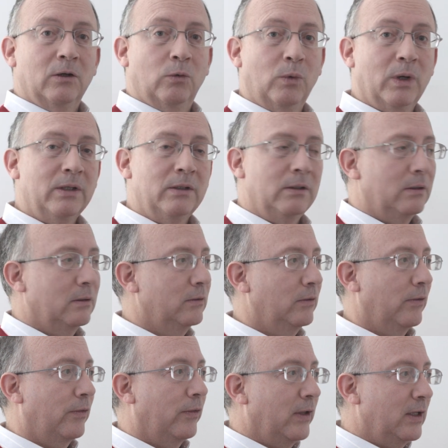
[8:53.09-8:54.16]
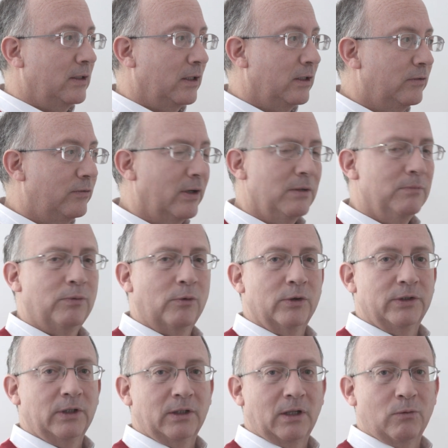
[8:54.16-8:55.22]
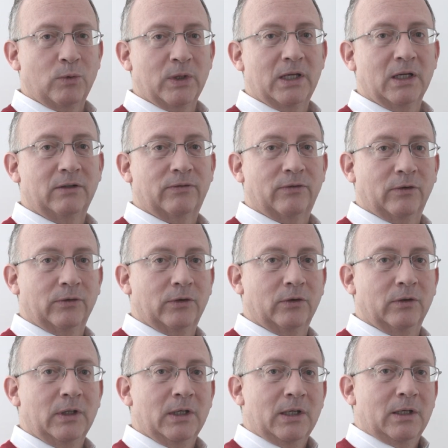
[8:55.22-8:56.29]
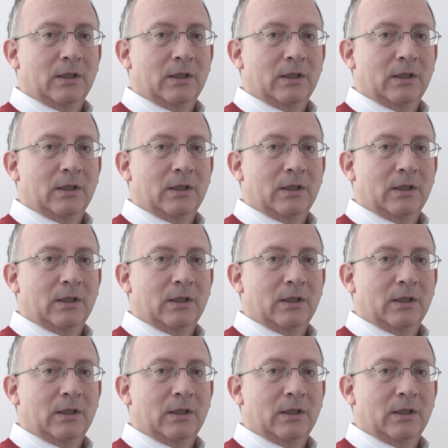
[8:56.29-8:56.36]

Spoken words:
One thing that is very important that we get from the